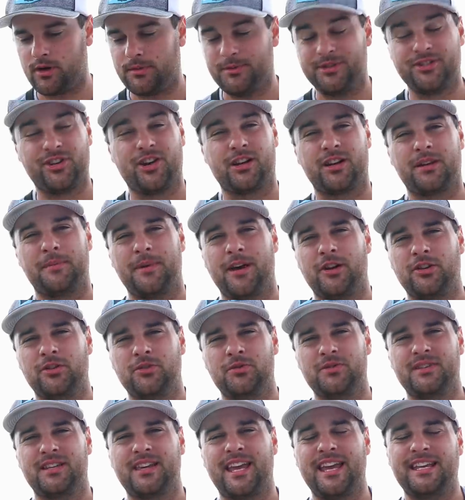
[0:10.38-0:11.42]
we're going to be talking about
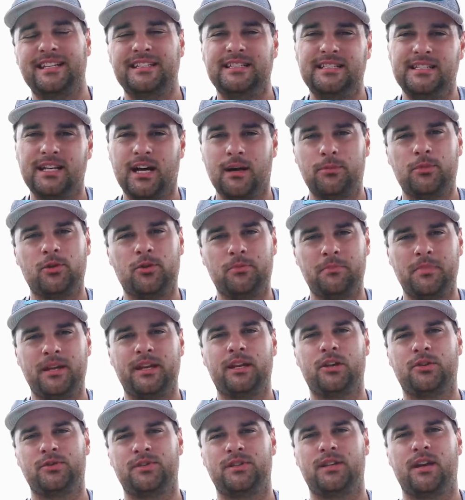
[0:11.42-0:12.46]
using a double
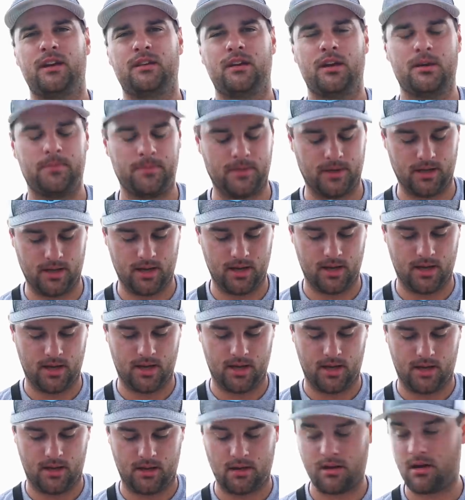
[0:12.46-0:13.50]
minnow setup
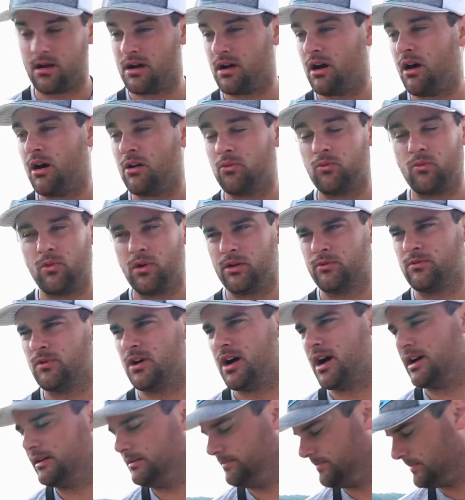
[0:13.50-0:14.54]
on one
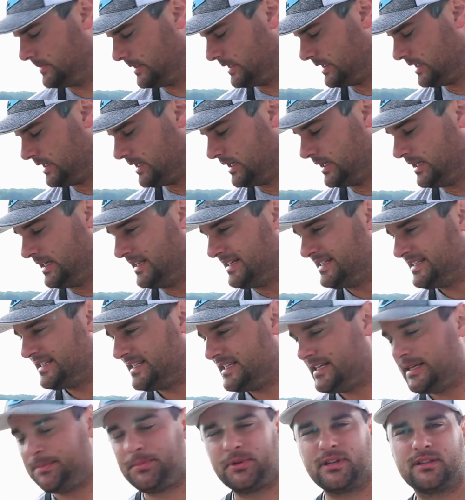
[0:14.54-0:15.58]
rod.
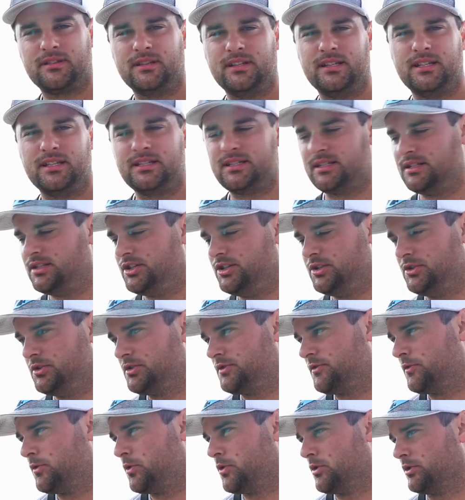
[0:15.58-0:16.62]
Typically, this is
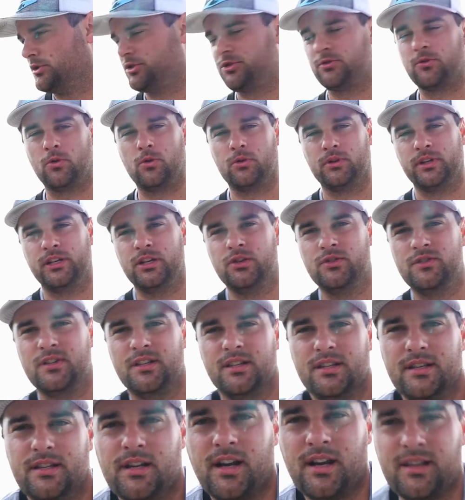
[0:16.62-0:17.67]
used for trolling. You
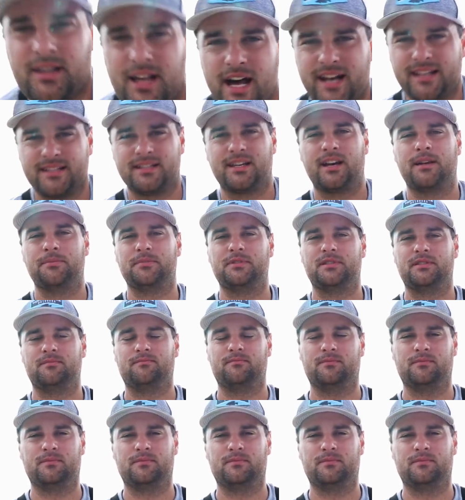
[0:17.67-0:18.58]
see a lot of times